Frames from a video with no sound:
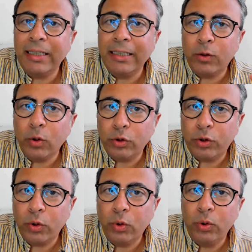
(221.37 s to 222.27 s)
in
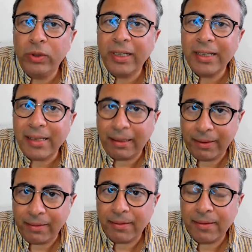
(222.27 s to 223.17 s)
controlled
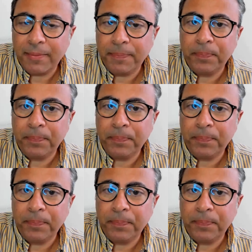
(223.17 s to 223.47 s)
settings.